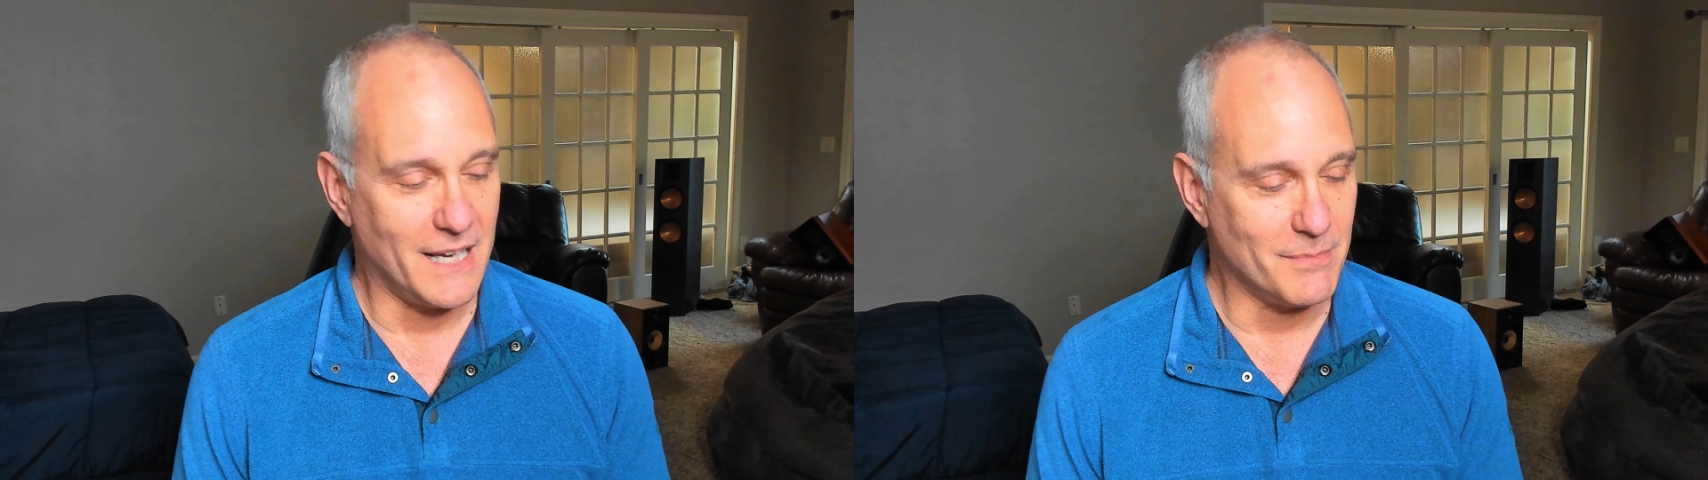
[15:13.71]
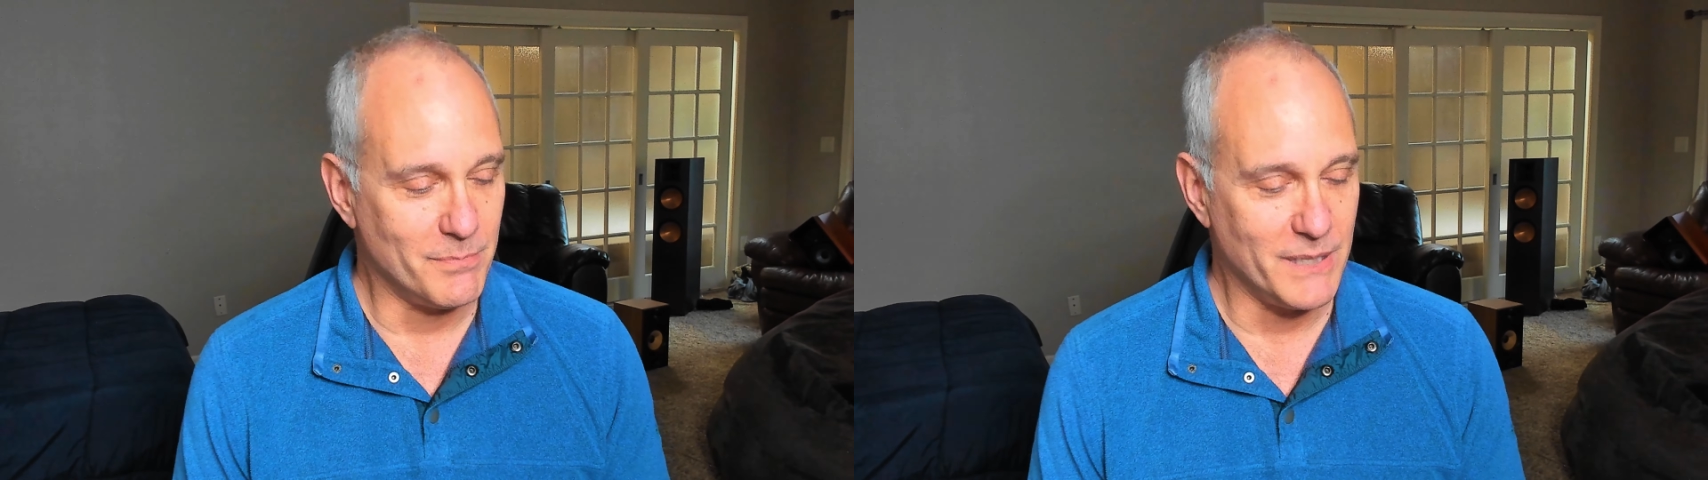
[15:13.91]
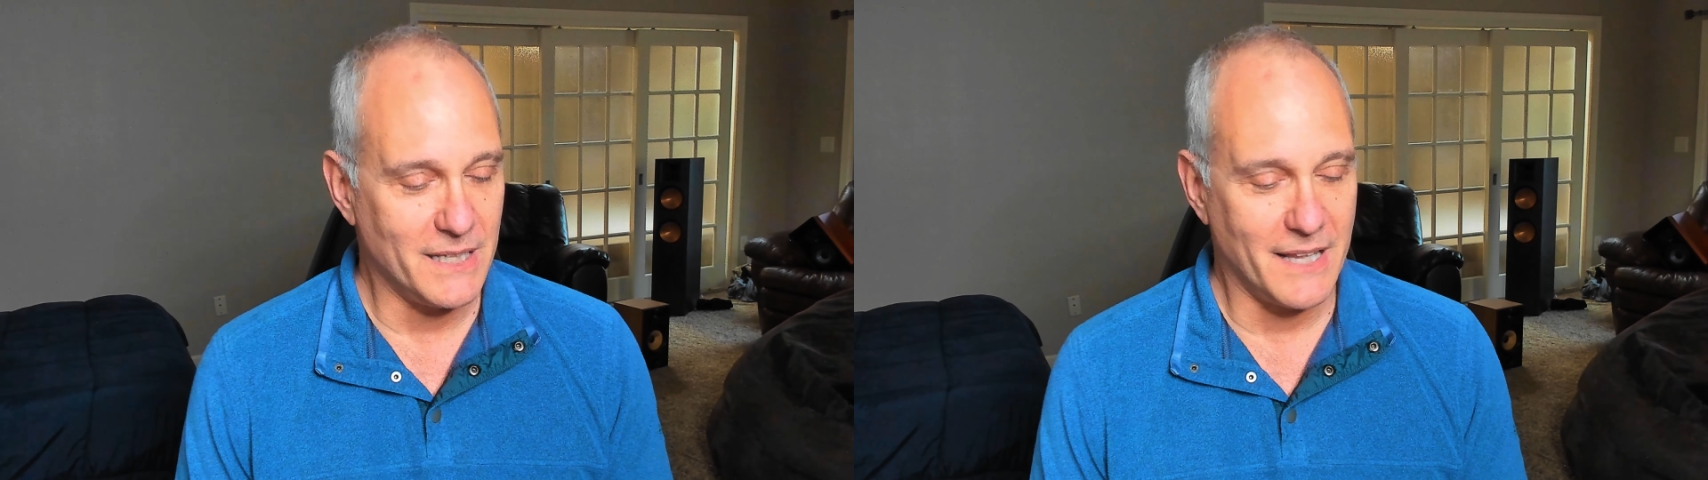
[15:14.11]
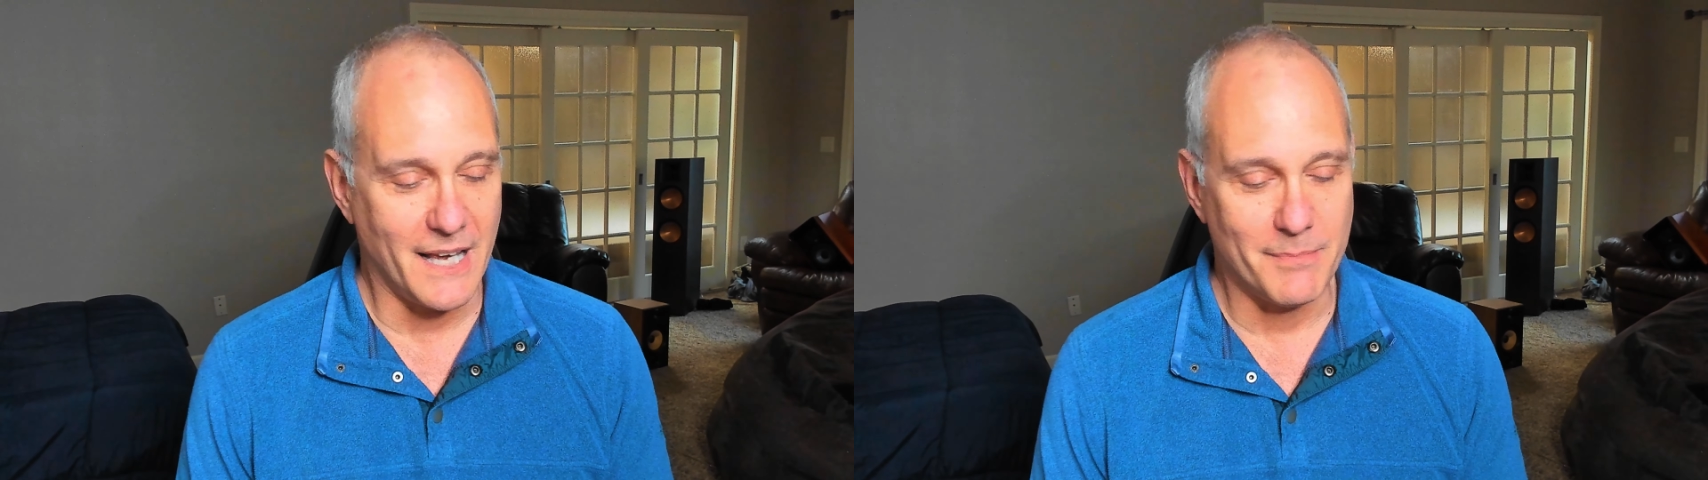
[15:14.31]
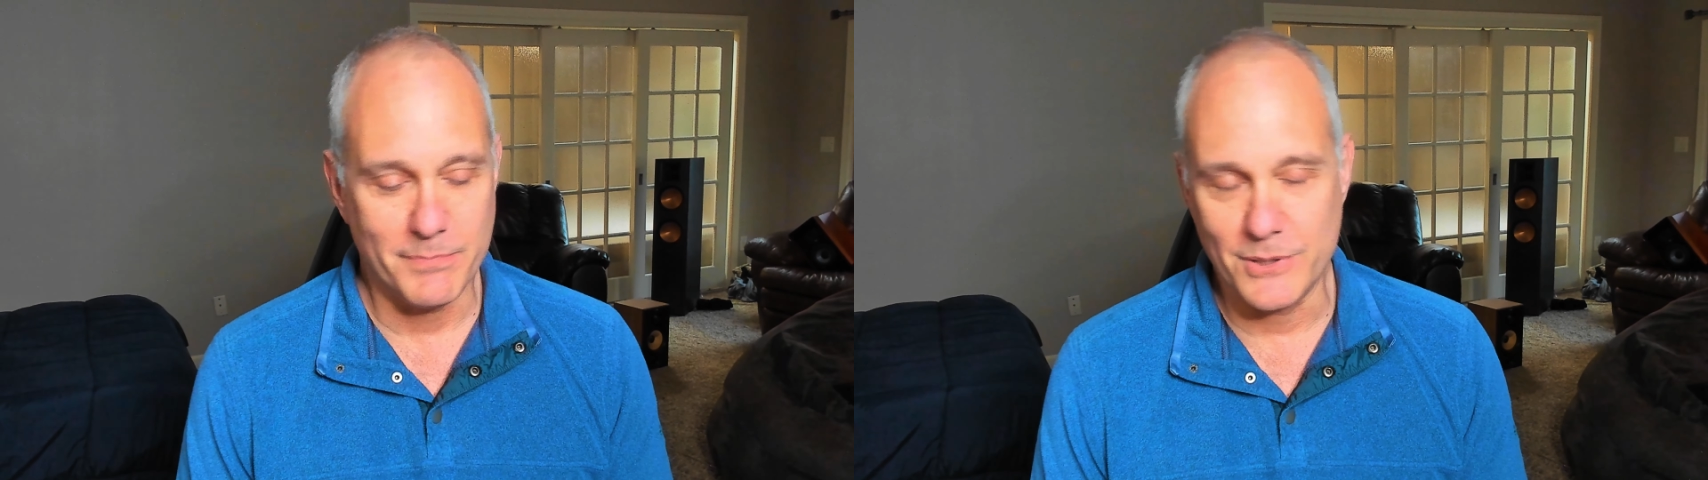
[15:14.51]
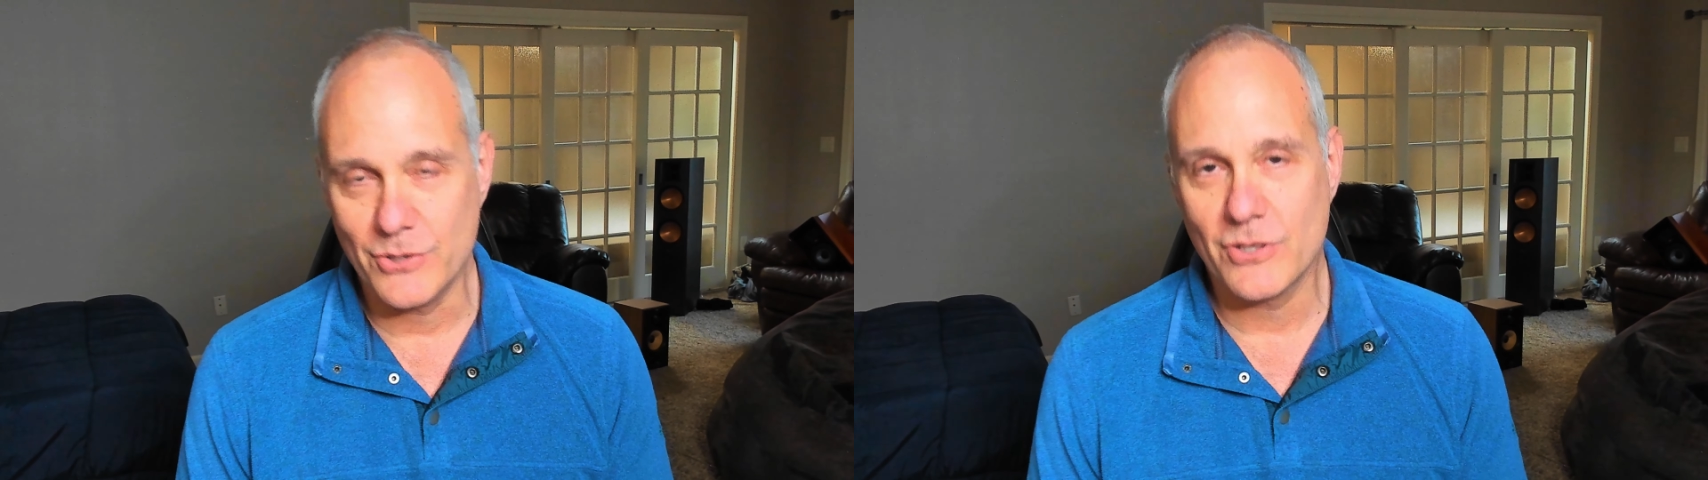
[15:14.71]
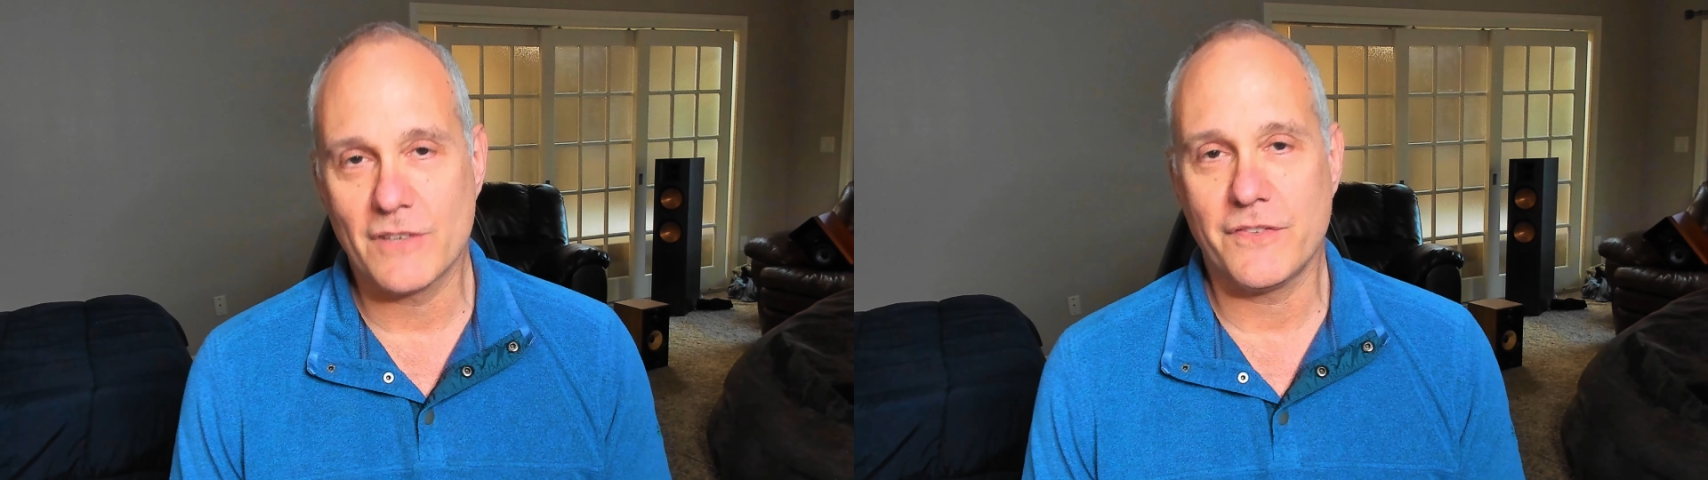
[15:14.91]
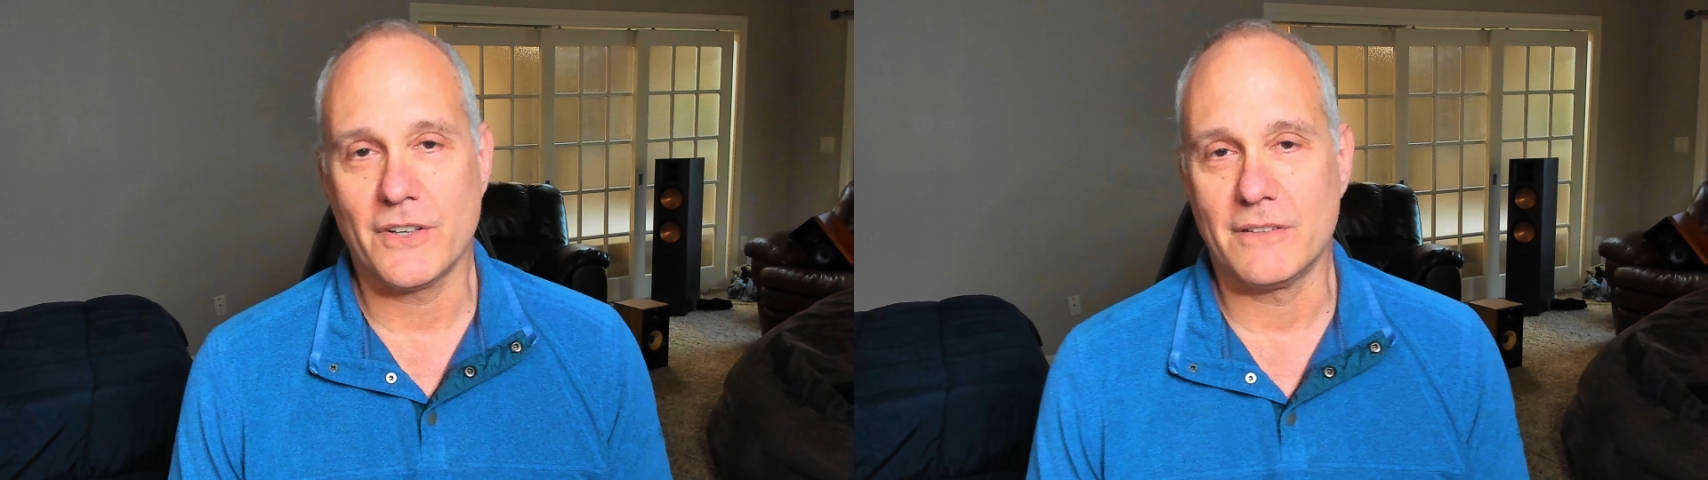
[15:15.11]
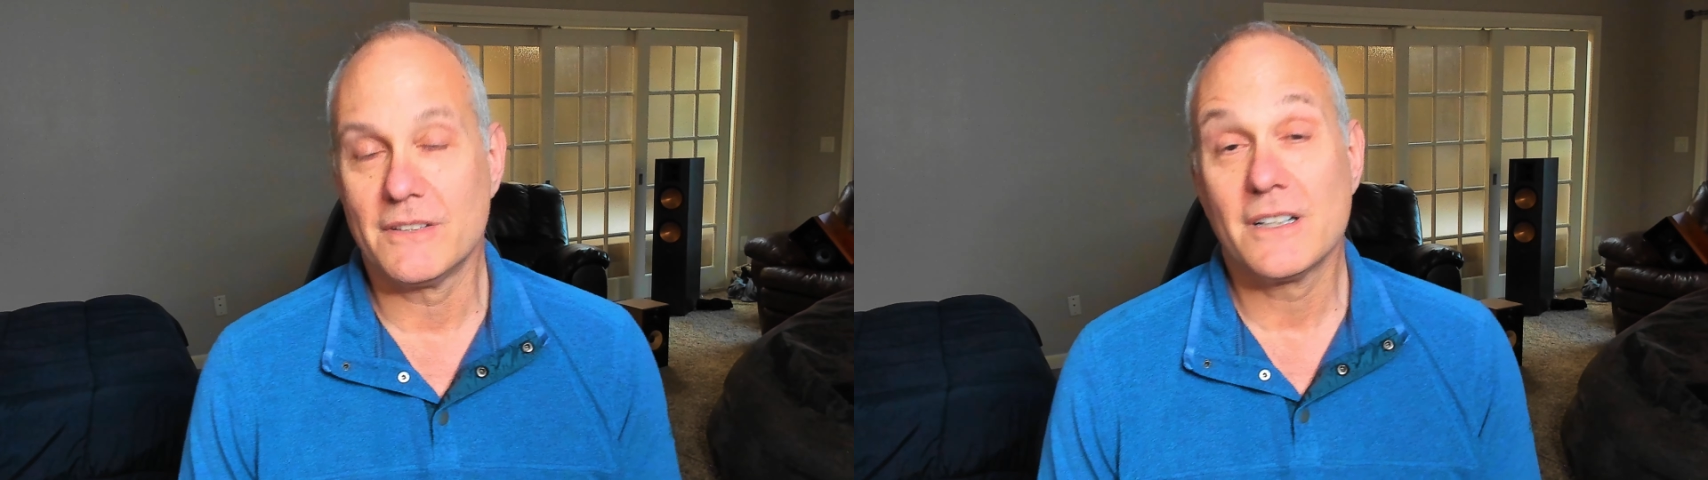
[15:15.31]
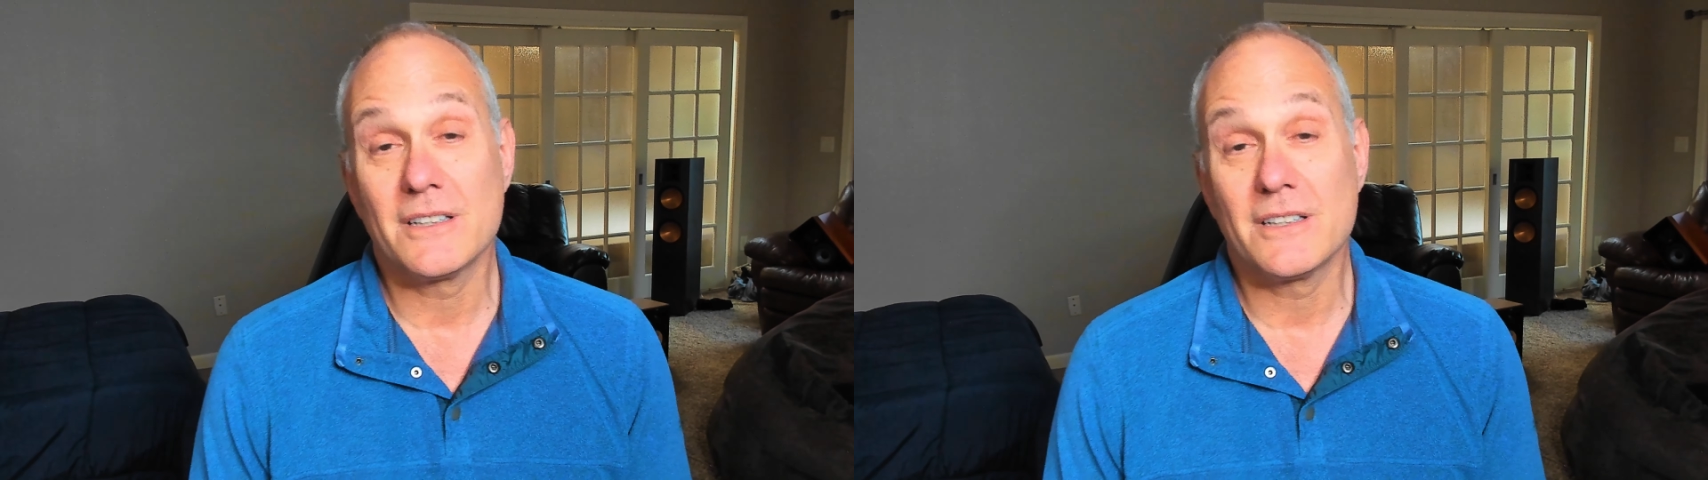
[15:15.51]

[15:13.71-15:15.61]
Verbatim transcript: and be that beautiful,